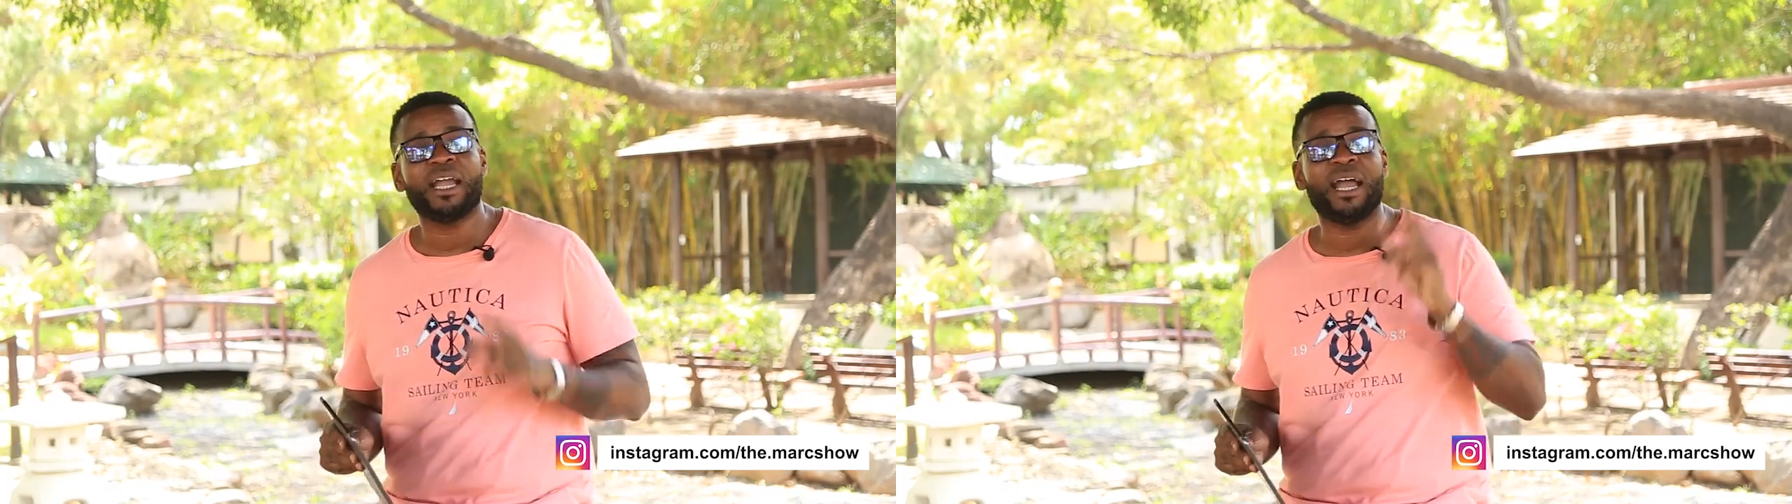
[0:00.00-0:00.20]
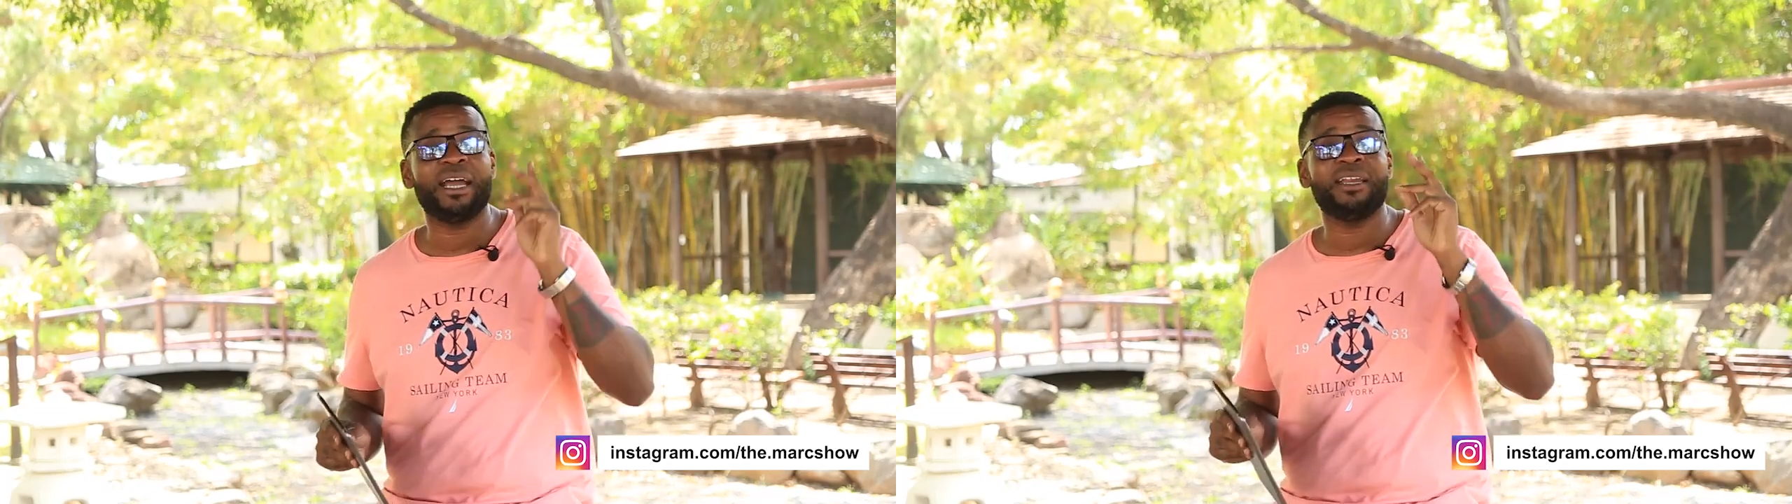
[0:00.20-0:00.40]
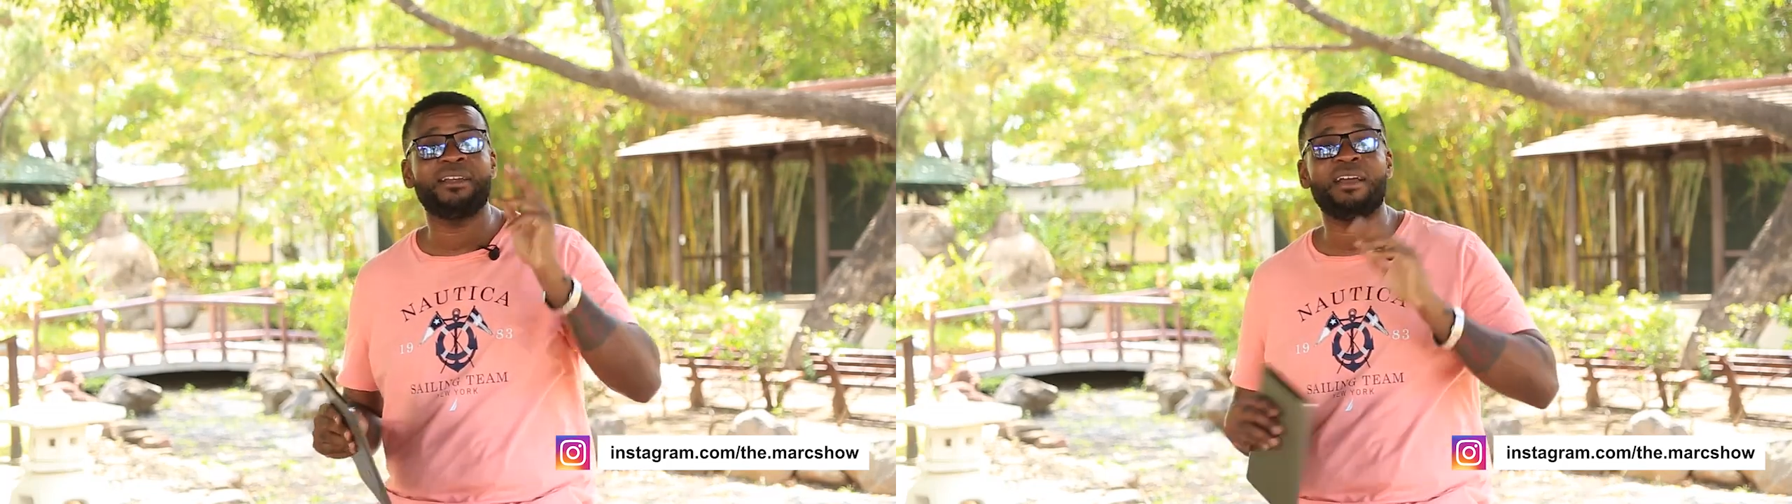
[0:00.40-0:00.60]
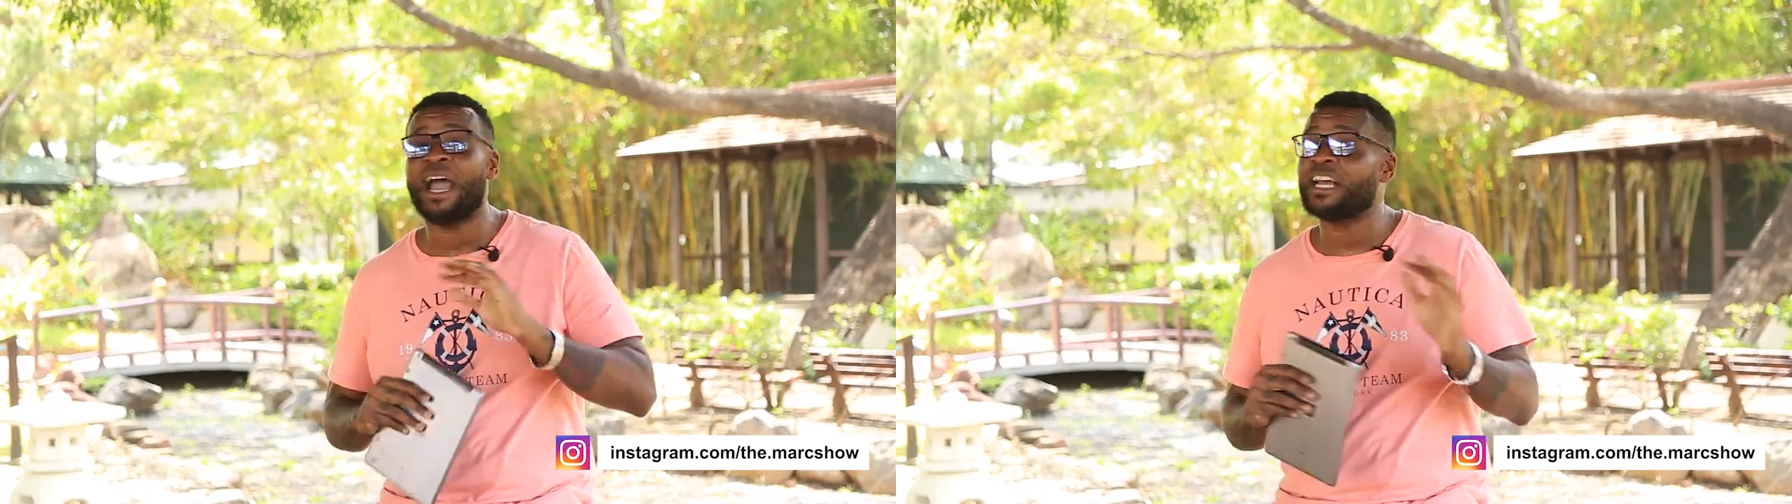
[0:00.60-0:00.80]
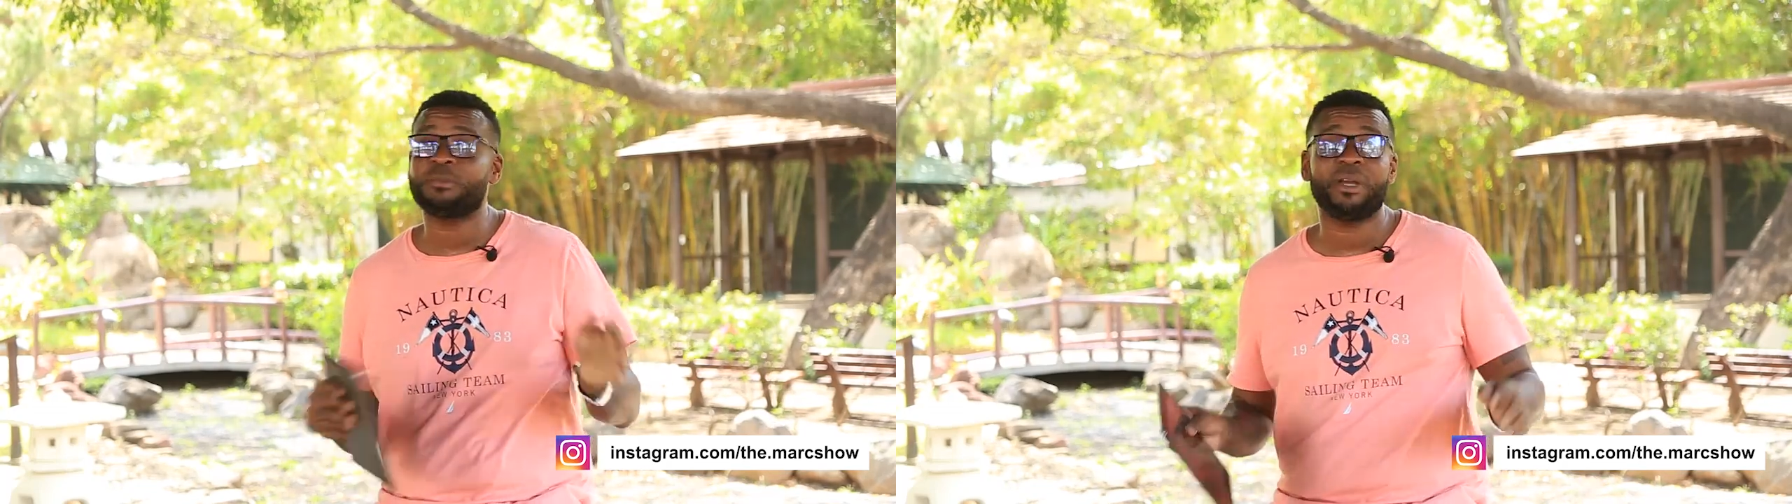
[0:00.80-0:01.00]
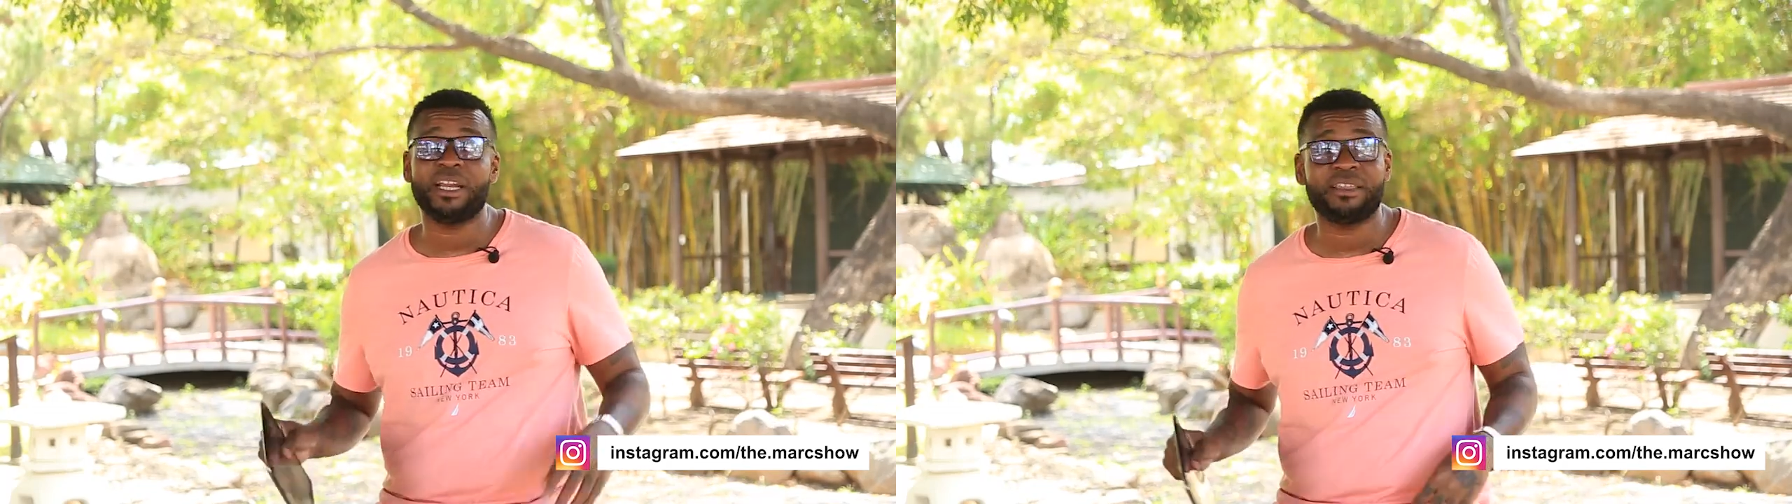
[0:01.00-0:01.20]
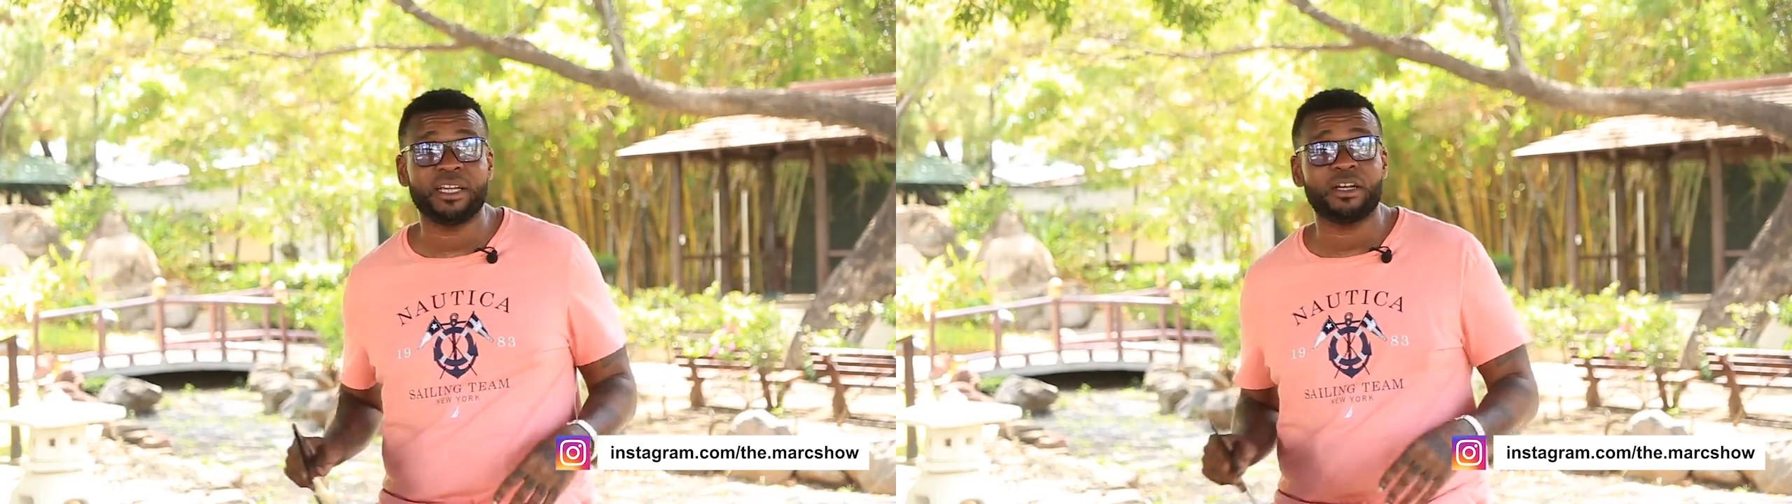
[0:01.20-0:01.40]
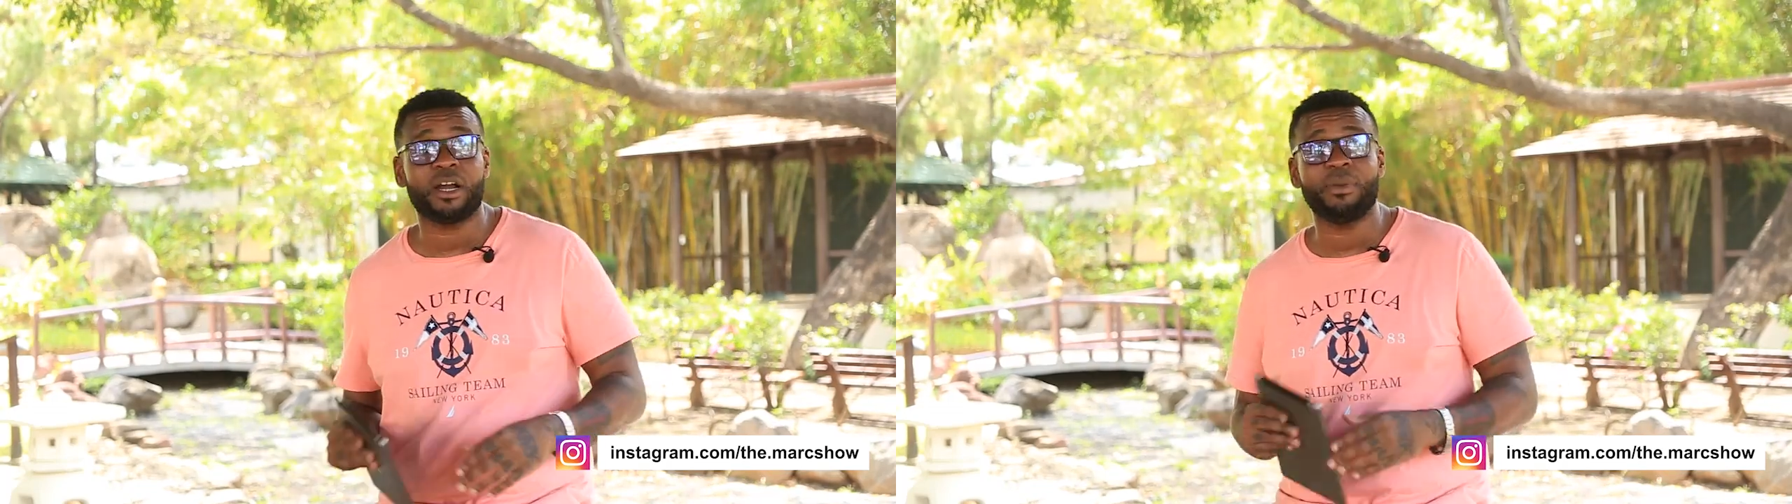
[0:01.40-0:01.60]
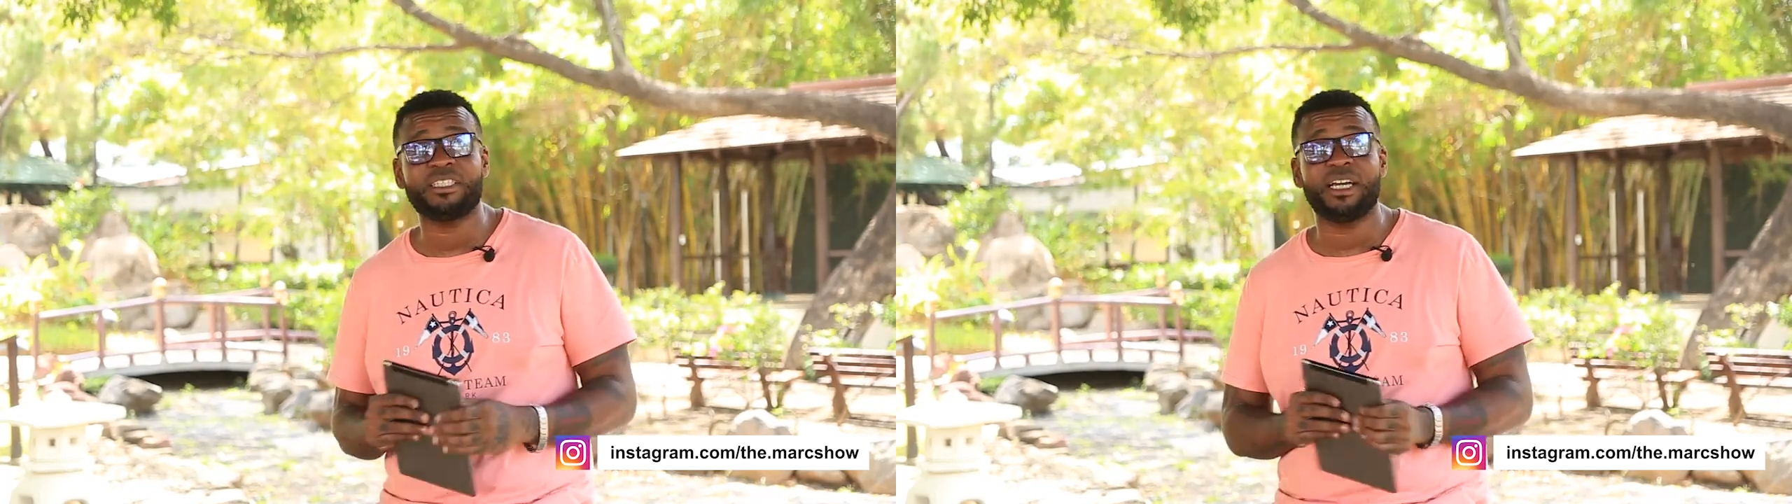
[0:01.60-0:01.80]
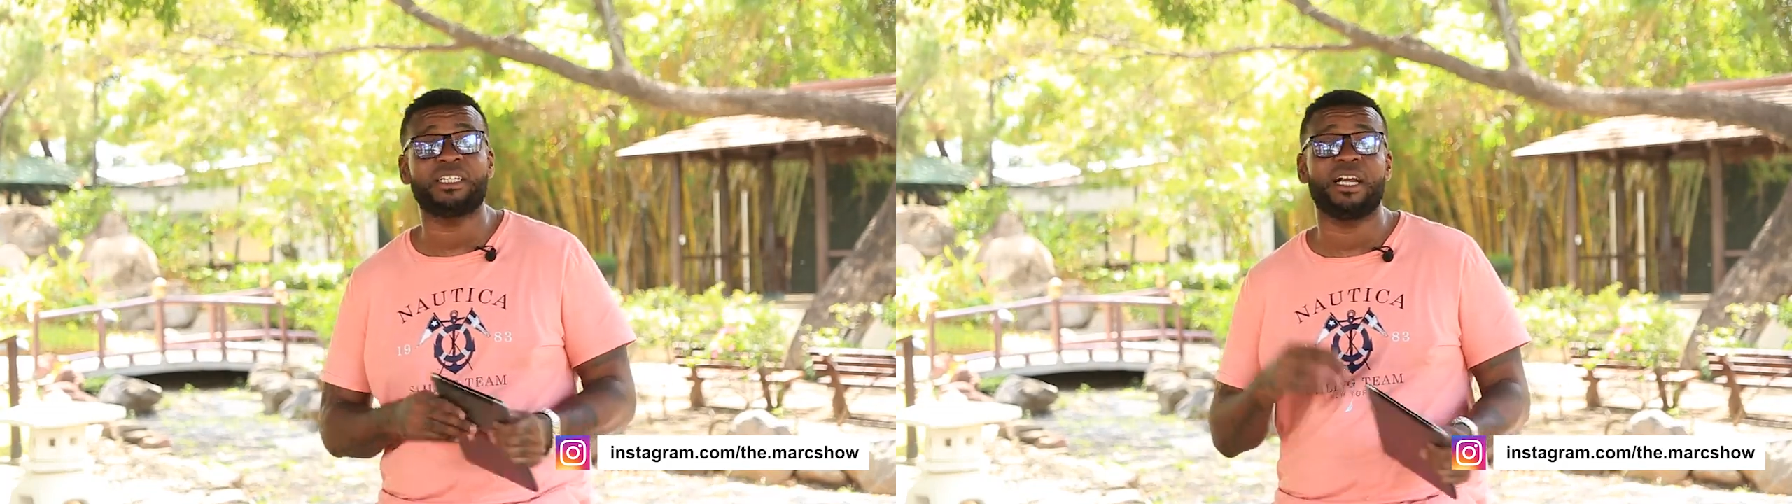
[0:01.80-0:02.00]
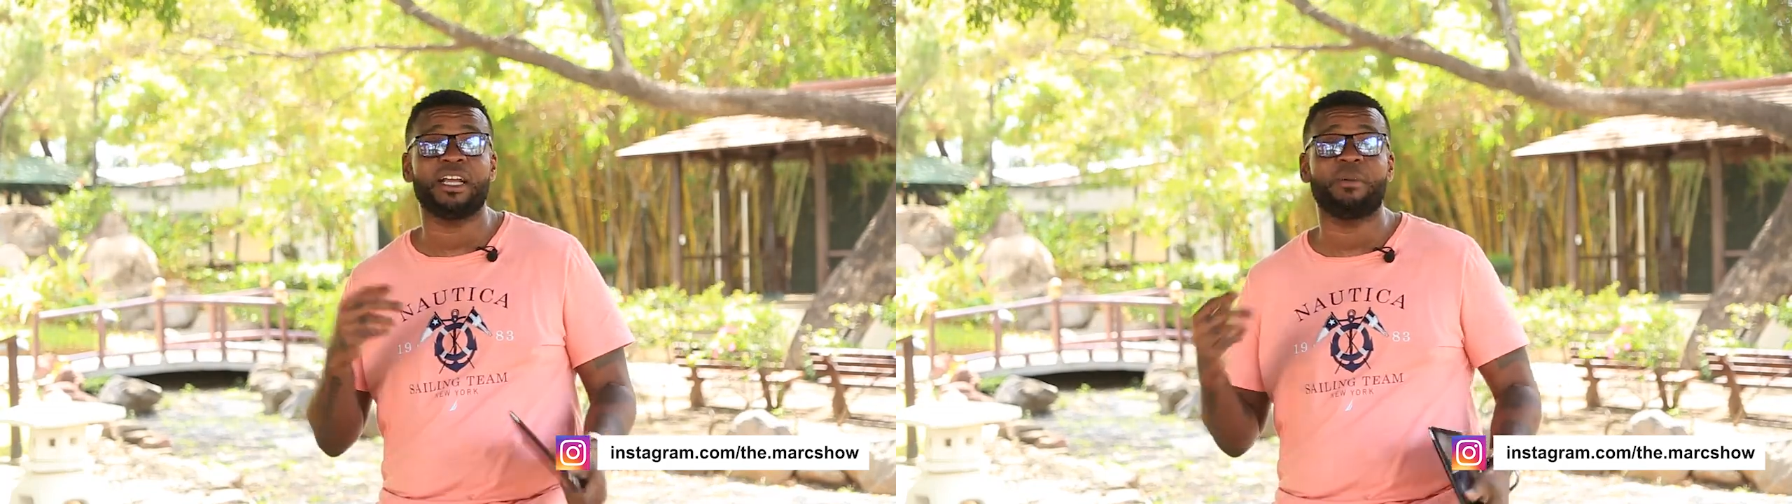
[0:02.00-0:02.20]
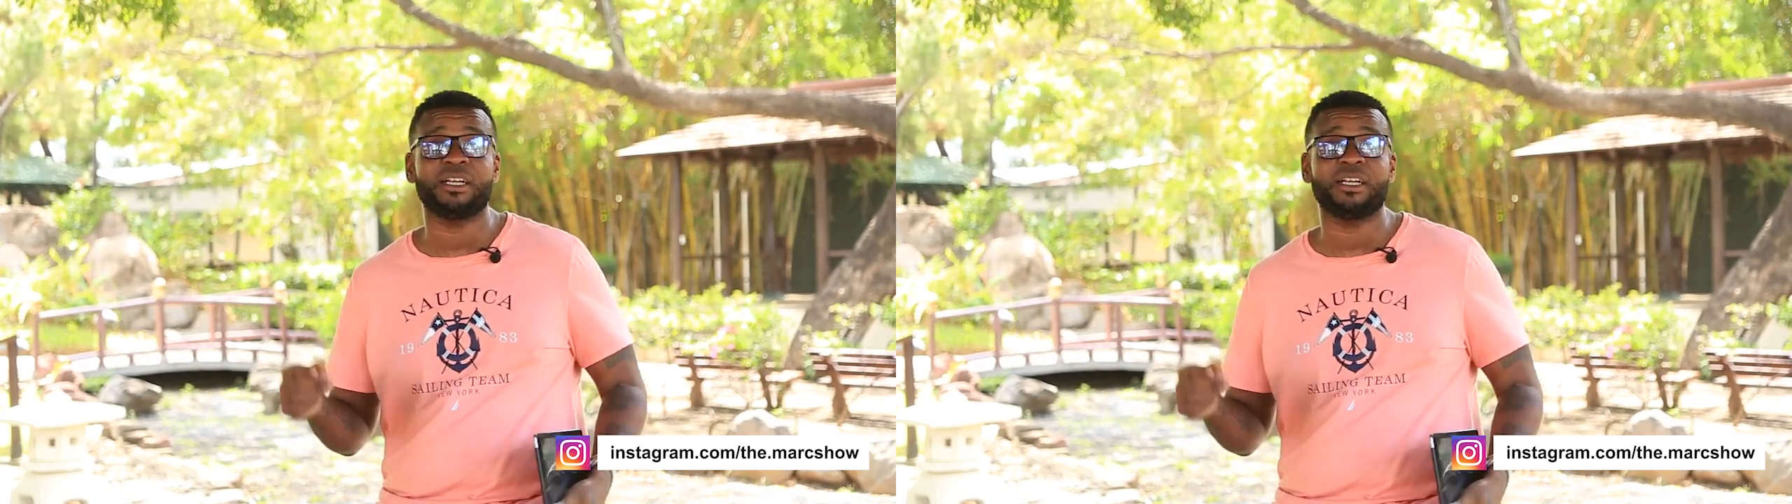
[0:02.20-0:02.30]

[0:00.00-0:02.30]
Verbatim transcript: and ask me anything in the comment section i'll get